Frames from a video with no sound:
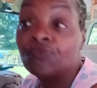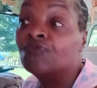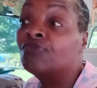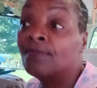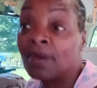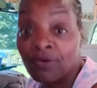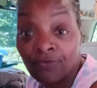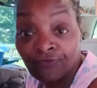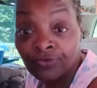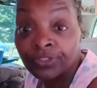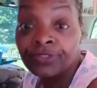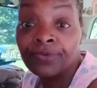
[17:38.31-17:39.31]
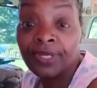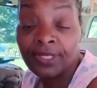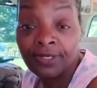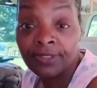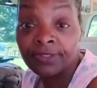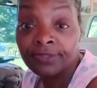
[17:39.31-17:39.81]
for my
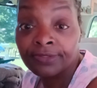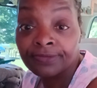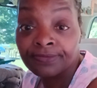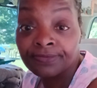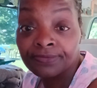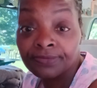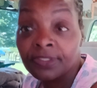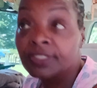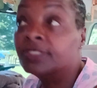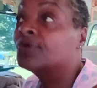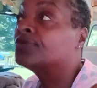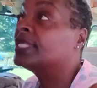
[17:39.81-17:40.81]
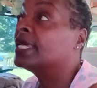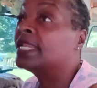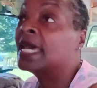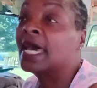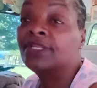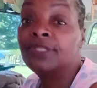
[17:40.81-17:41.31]
refrigerator. So that
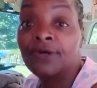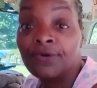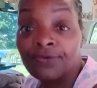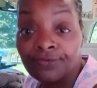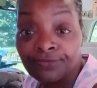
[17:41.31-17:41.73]
I know.